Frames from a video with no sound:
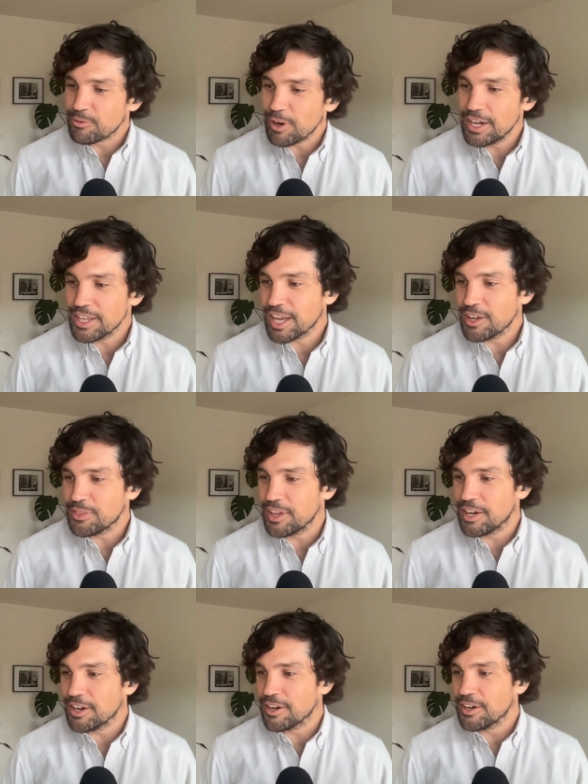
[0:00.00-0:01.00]
writing out
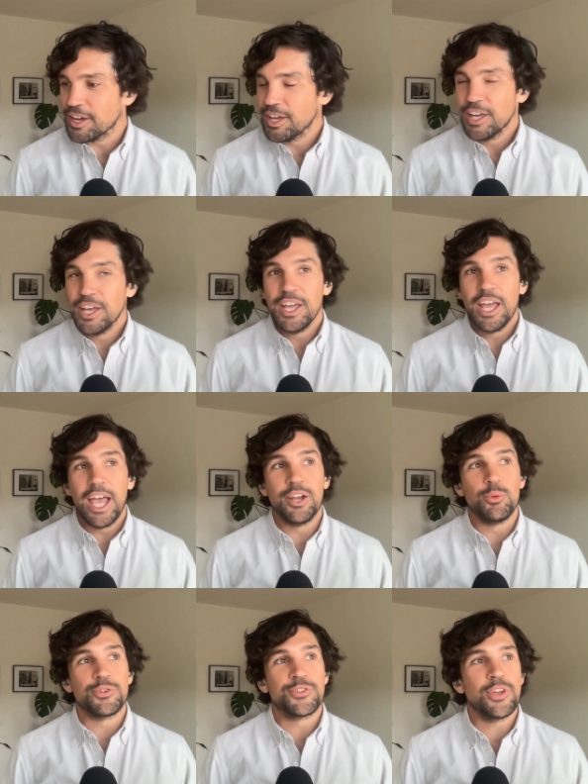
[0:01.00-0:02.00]
there. And it
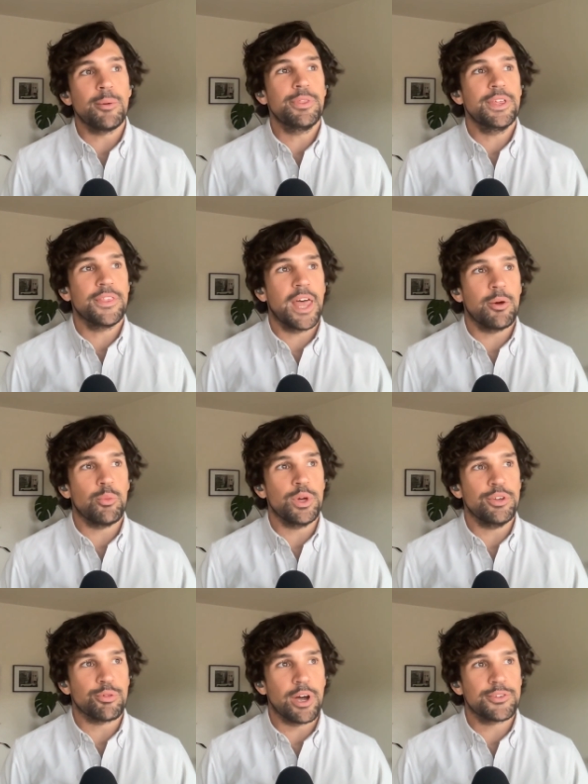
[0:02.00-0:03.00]
was something that we
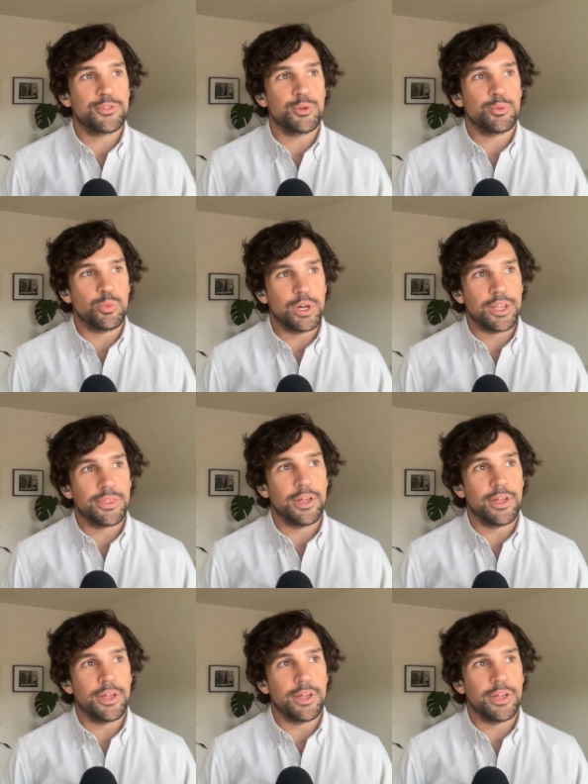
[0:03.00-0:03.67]
wrestled with